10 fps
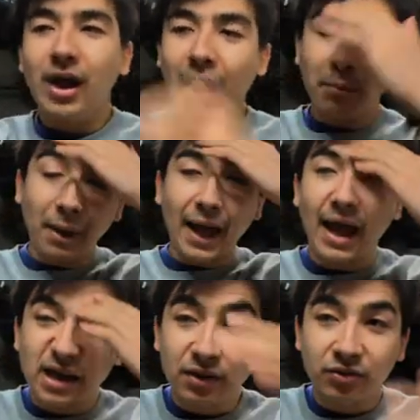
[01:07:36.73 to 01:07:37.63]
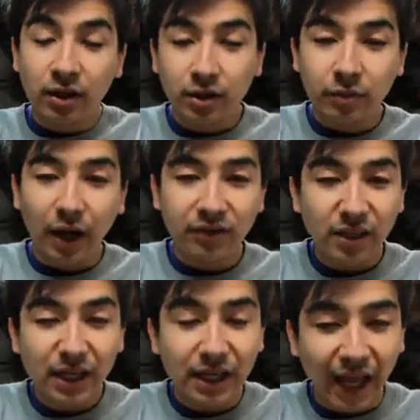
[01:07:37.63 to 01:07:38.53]
In my head, I think
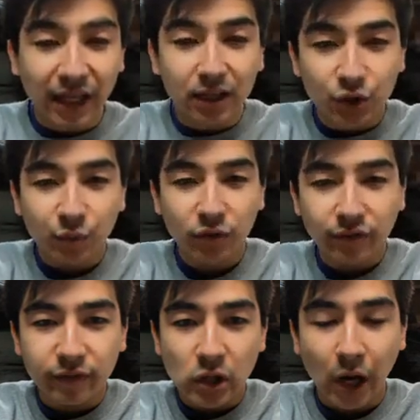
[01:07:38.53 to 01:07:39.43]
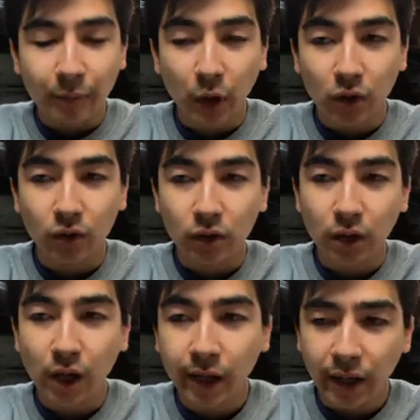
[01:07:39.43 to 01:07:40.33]
in English most of the time, not gonna
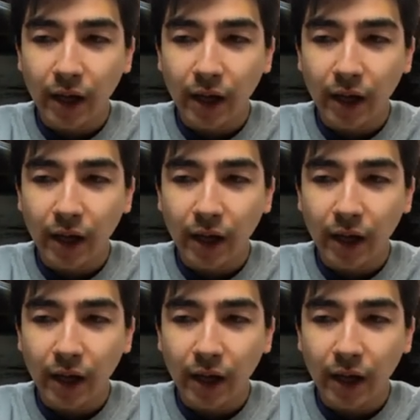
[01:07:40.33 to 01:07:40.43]
lie,